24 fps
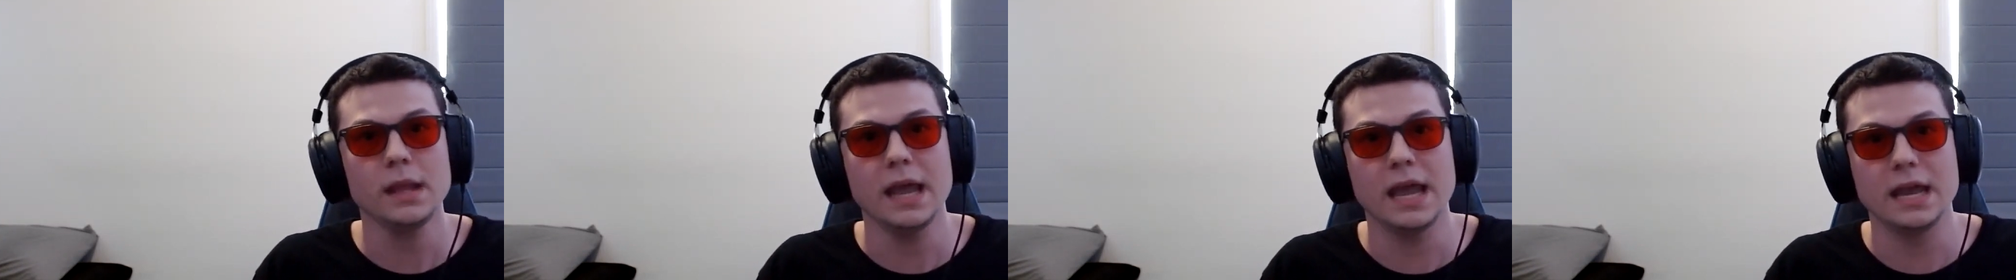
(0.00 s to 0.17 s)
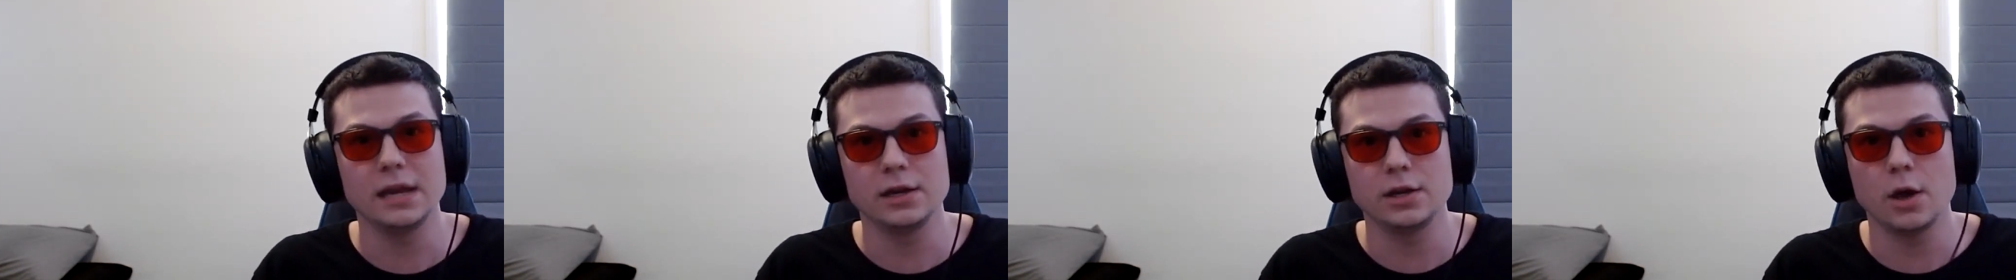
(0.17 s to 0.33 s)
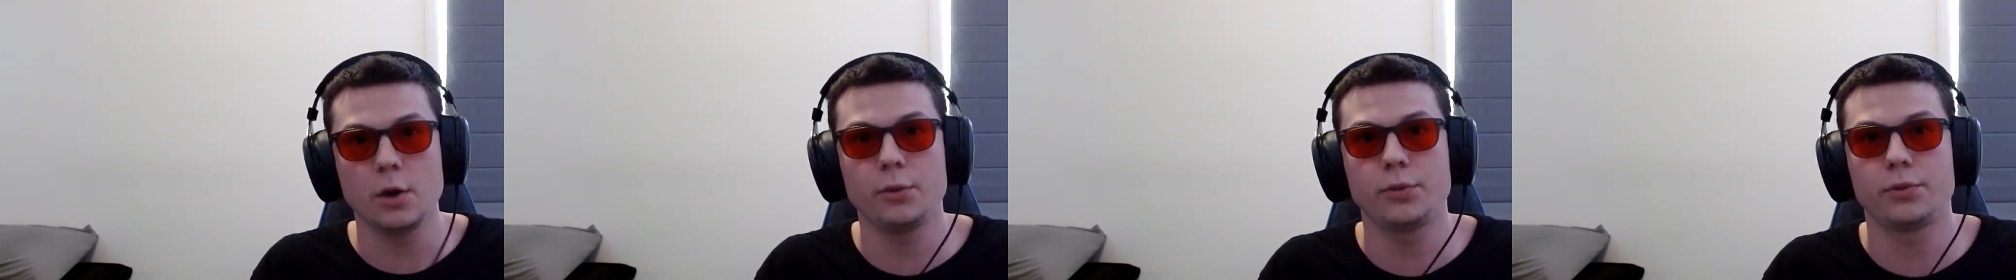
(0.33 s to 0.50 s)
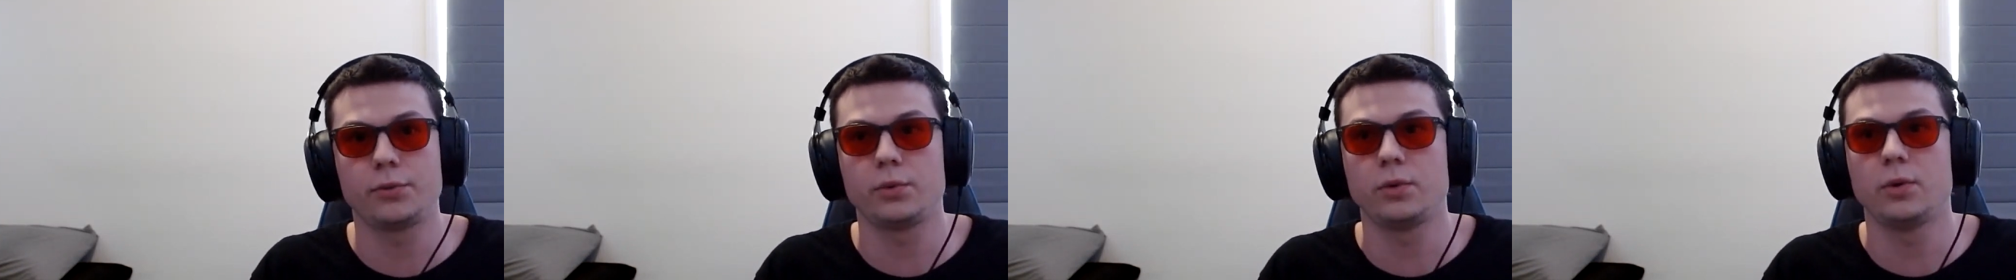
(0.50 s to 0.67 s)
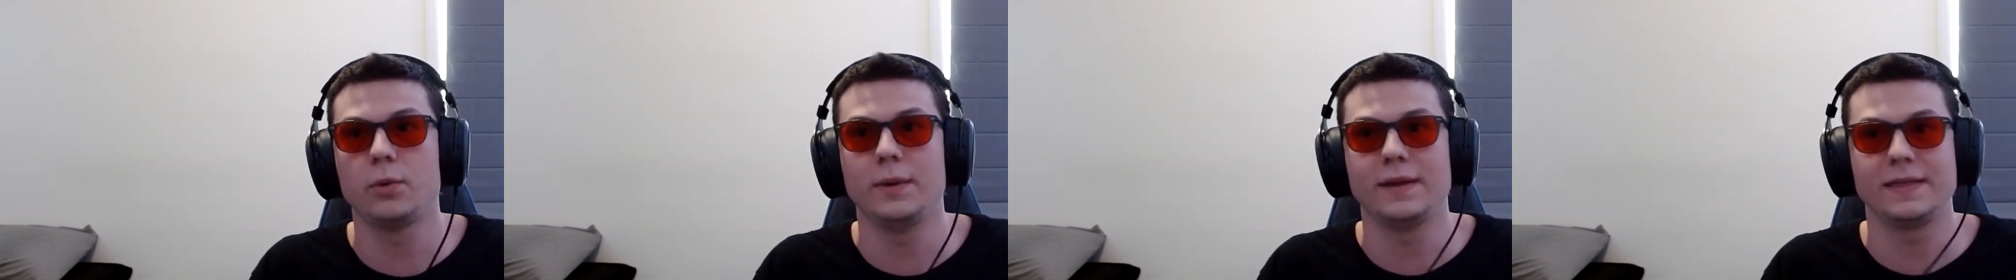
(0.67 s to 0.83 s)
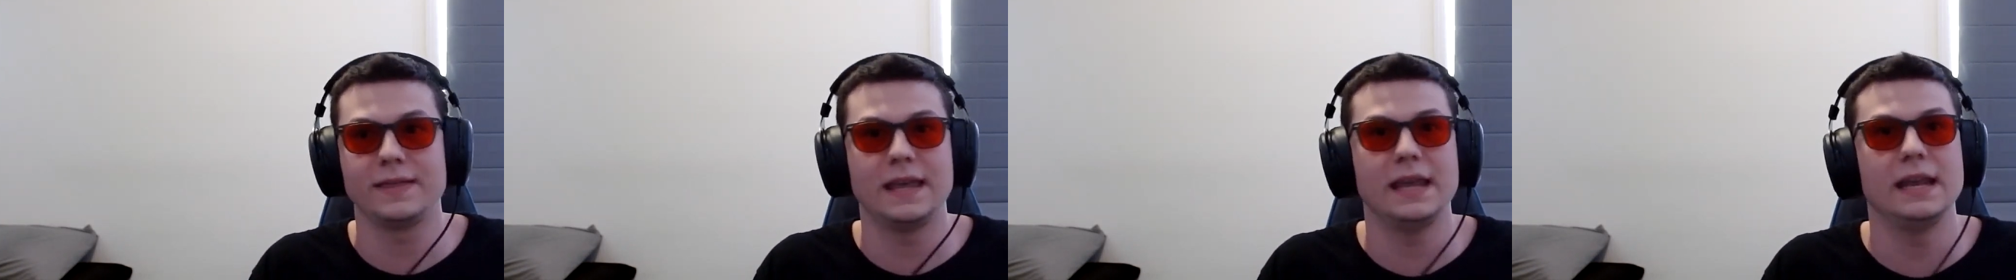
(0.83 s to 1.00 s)
and go through
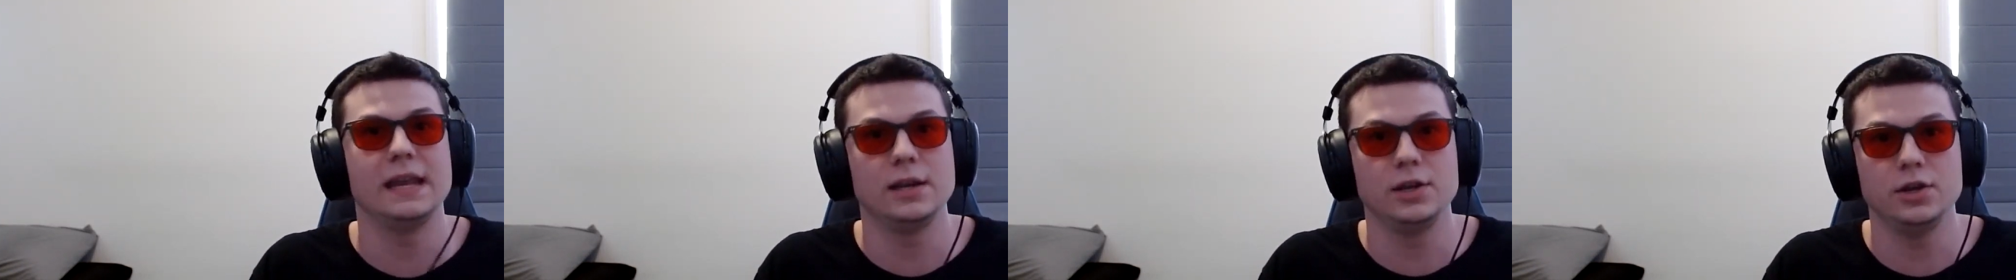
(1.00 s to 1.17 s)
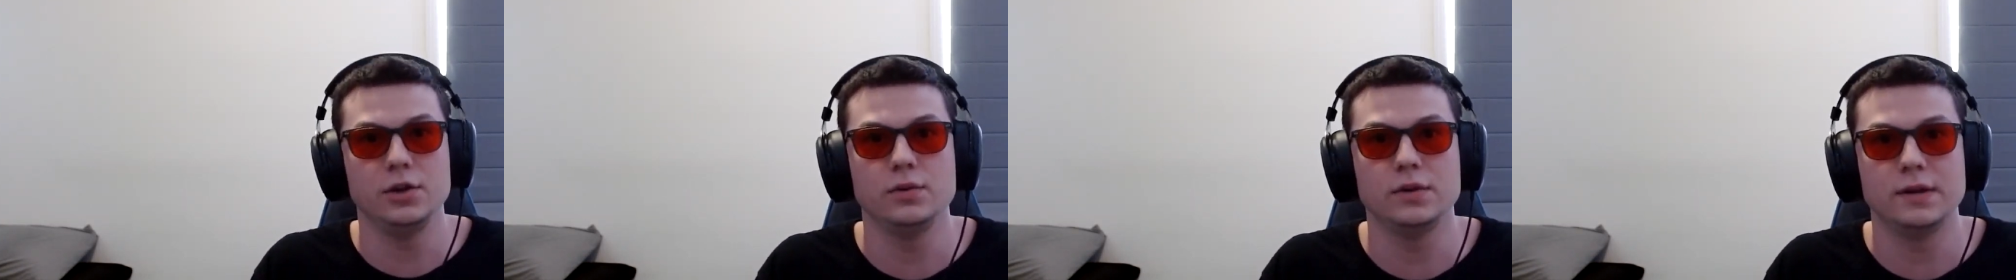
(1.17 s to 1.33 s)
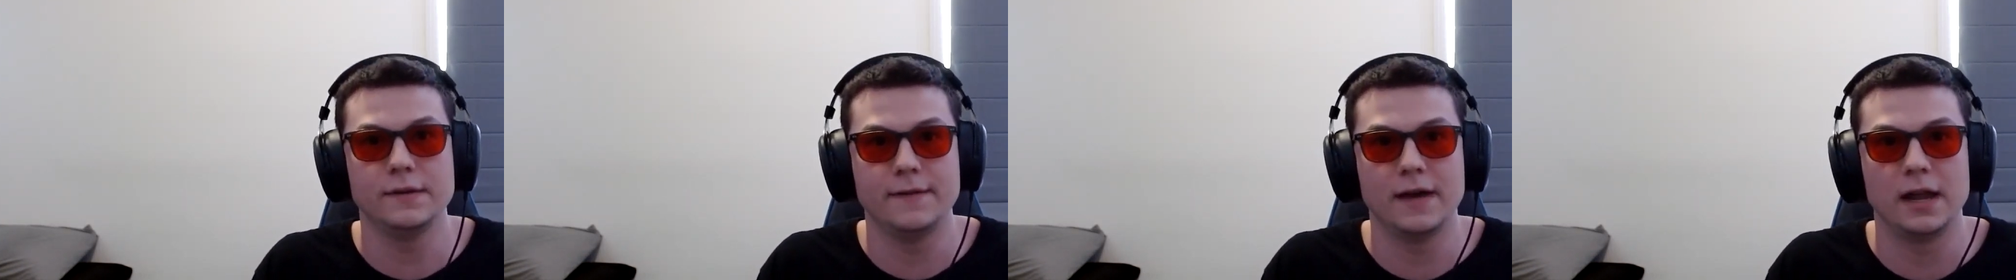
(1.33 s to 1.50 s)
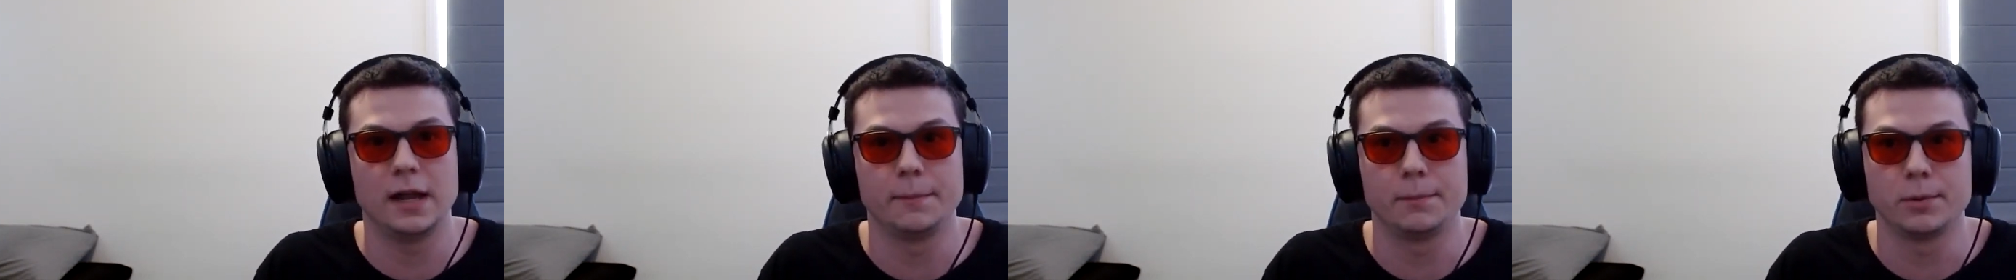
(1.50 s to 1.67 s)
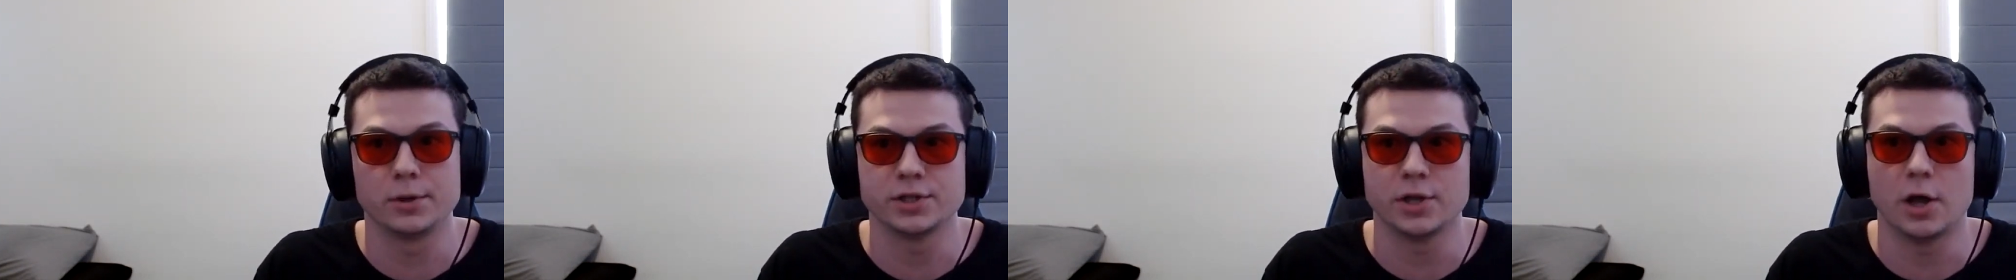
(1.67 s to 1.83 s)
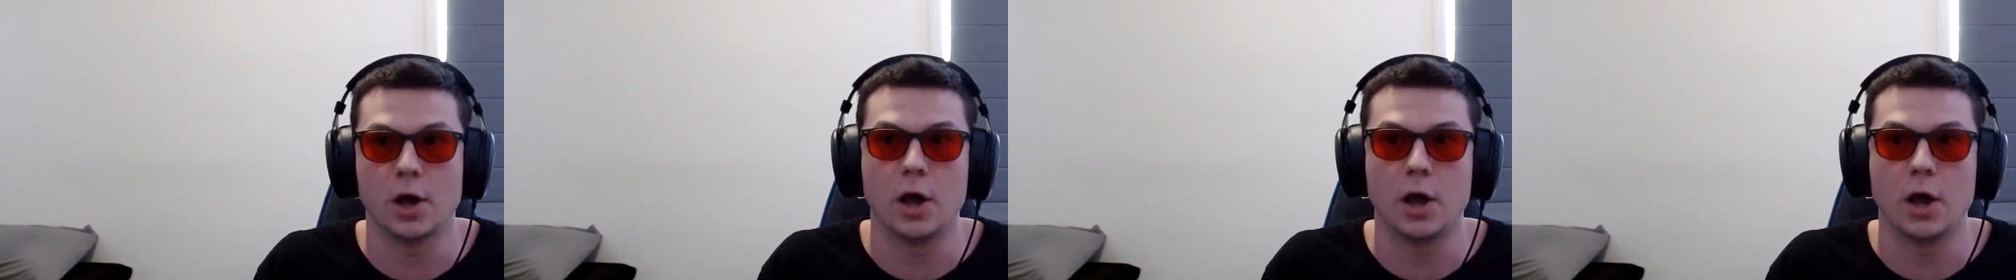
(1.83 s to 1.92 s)
with getting new developers